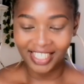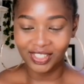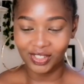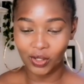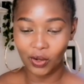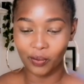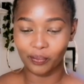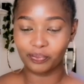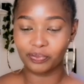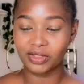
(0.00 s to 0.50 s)

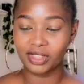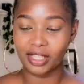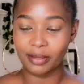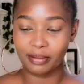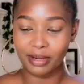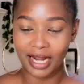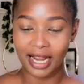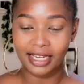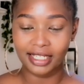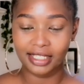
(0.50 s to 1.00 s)
So the
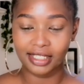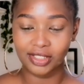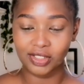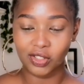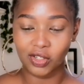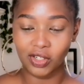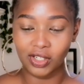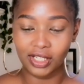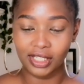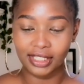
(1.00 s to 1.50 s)
brand is
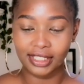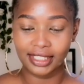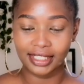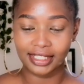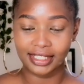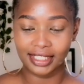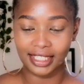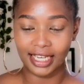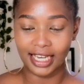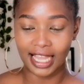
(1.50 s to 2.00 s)
called
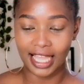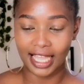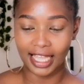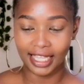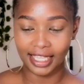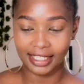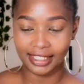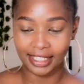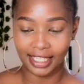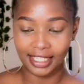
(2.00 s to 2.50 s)
Cella
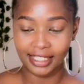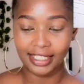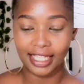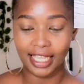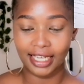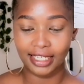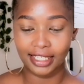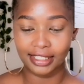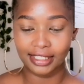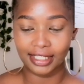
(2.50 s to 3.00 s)
Essence,
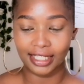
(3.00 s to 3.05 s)
and